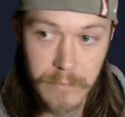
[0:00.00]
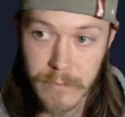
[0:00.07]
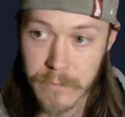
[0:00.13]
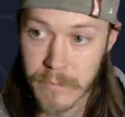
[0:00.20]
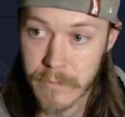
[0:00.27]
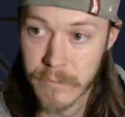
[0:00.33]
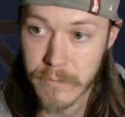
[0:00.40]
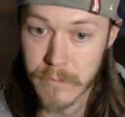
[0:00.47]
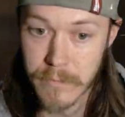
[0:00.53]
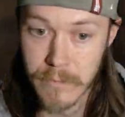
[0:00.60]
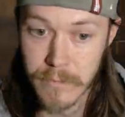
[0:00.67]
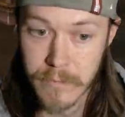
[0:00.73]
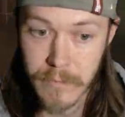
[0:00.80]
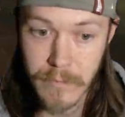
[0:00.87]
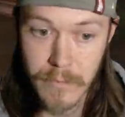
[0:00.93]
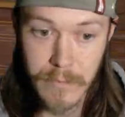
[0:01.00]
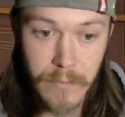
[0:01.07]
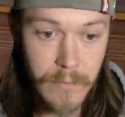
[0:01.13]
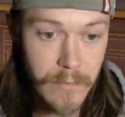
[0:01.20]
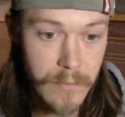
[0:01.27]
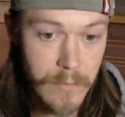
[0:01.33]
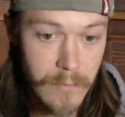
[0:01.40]

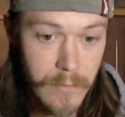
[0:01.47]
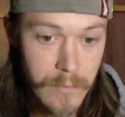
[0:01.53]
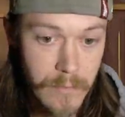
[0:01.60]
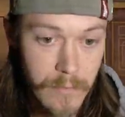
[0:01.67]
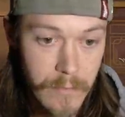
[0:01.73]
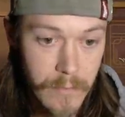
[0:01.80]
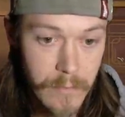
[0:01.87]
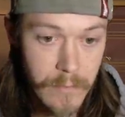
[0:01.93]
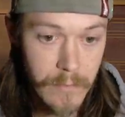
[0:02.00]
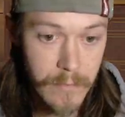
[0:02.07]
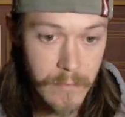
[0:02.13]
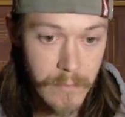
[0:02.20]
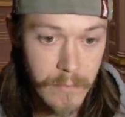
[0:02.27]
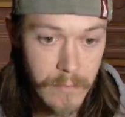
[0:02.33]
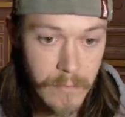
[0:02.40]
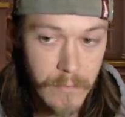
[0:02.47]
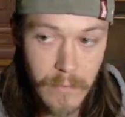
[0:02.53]
(silence)